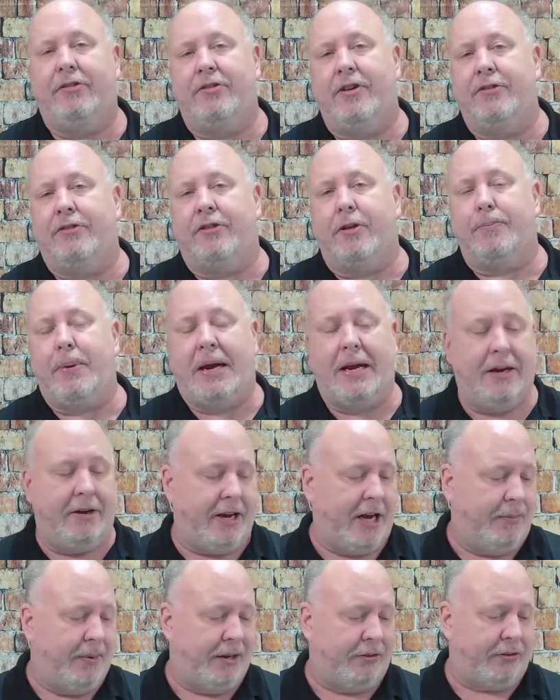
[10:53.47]
since the
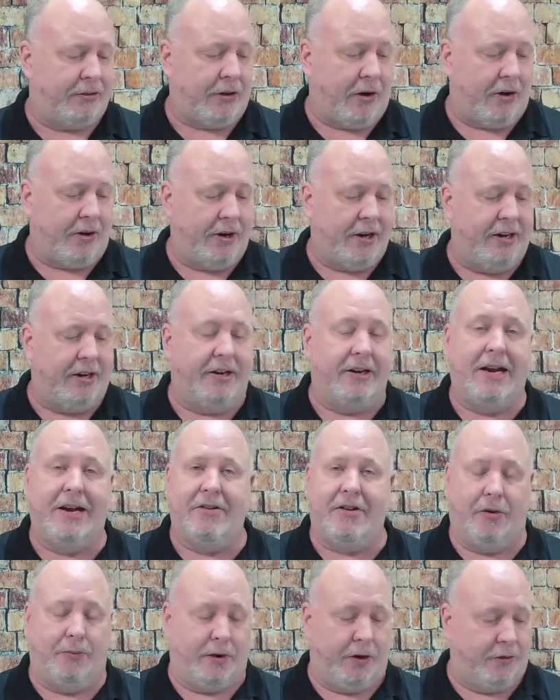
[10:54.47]
pandemic started in
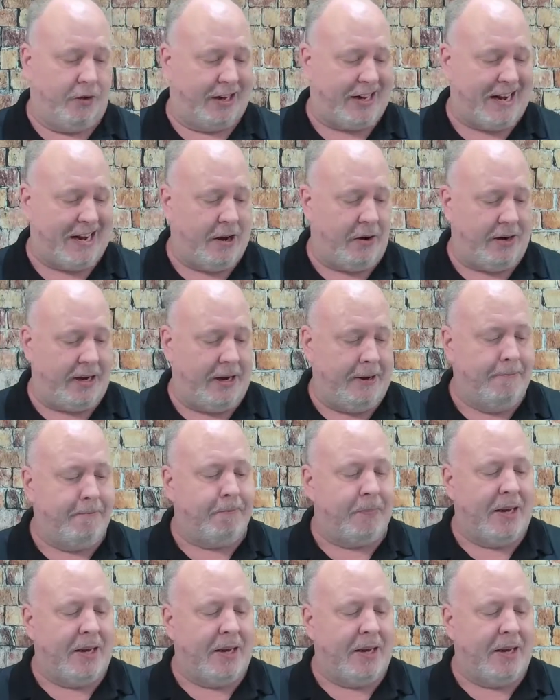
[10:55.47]
Indian River County.